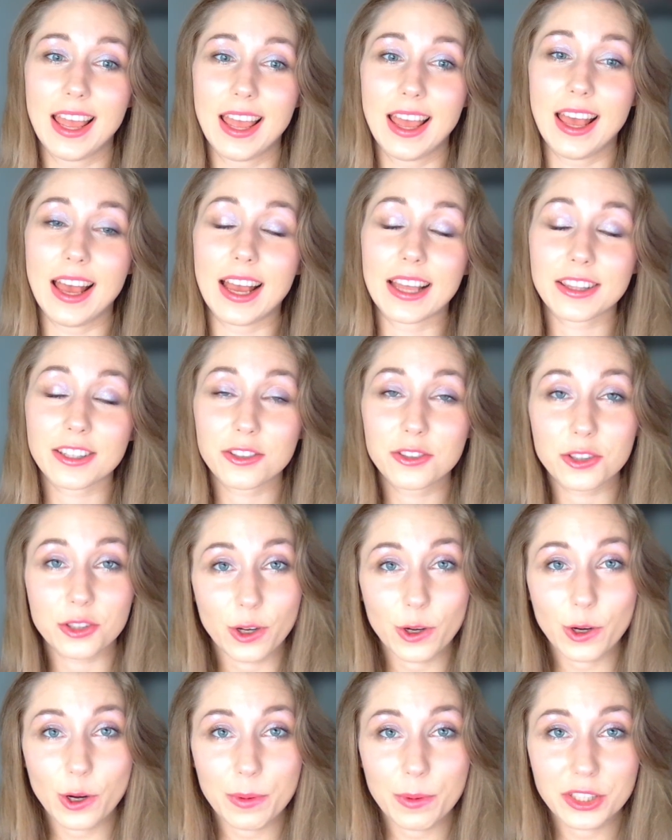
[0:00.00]
And did you
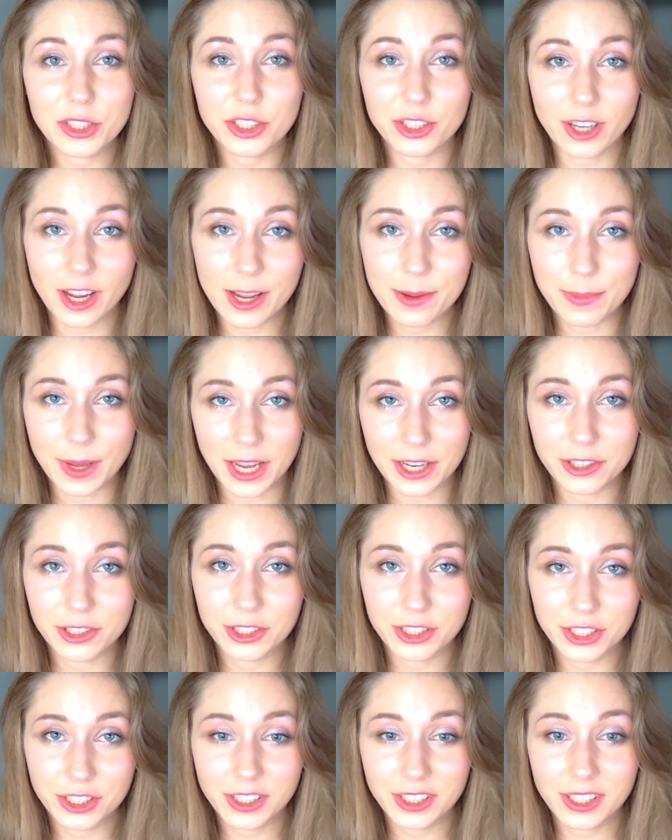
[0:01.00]
know how much time,
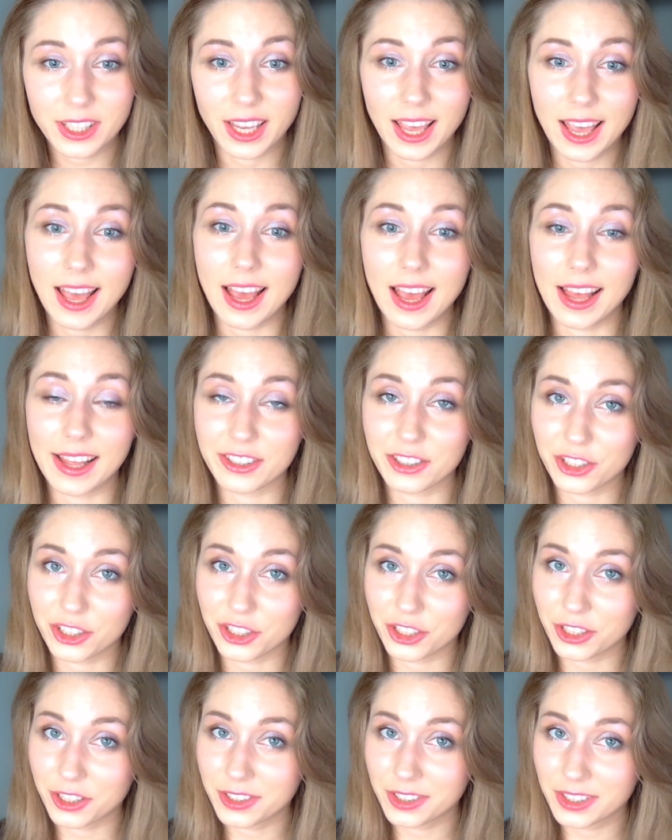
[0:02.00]
energy, and
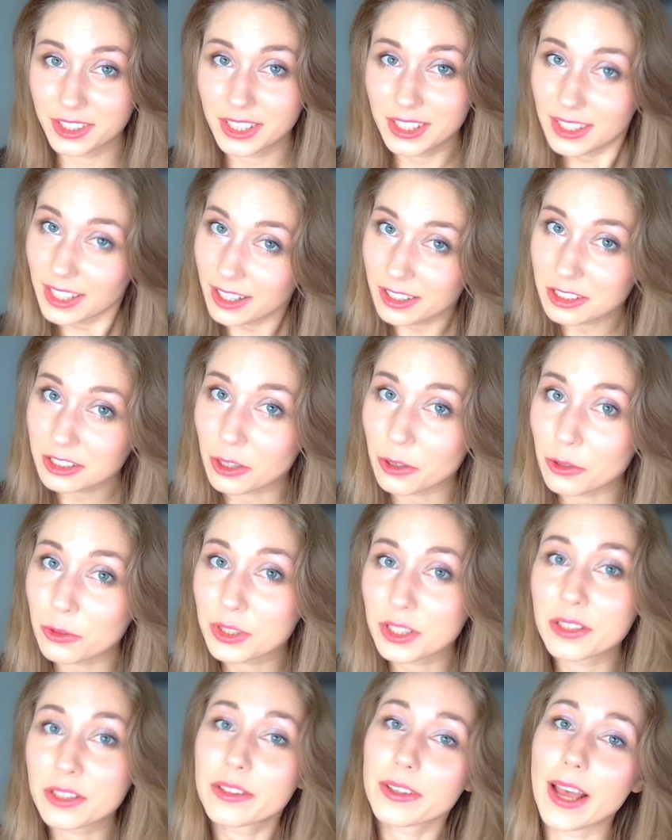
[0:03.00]
sheer detail
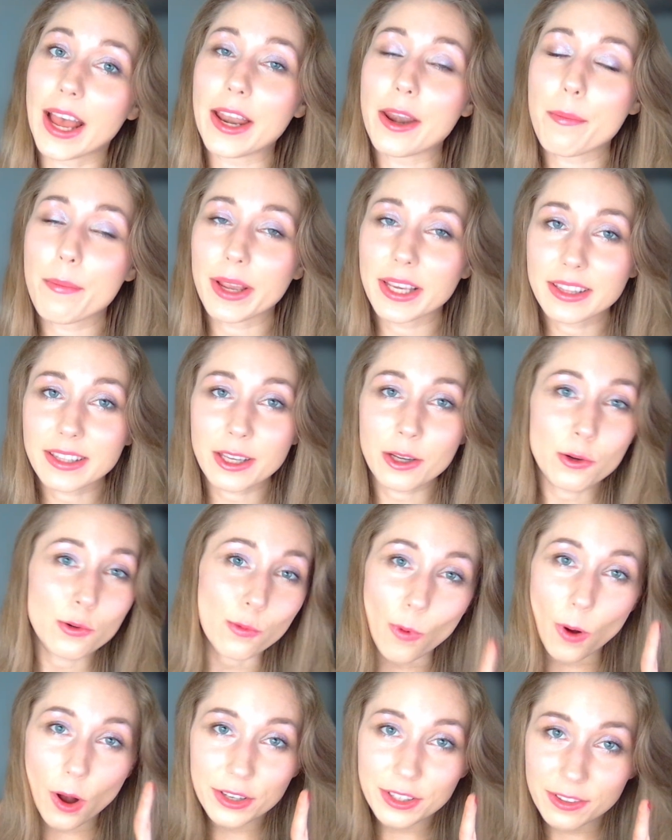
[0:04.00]
goes into
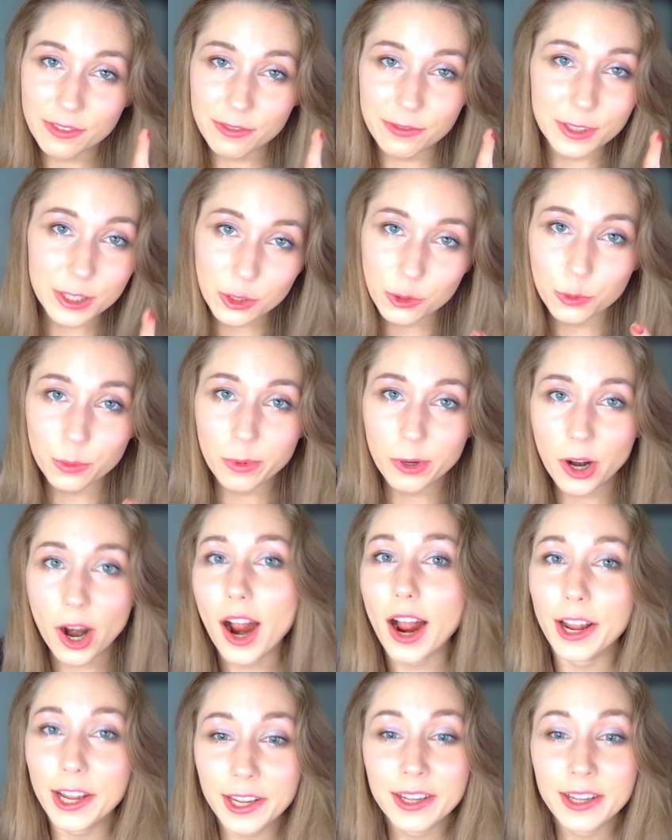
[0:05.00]
animating one VTuber eye?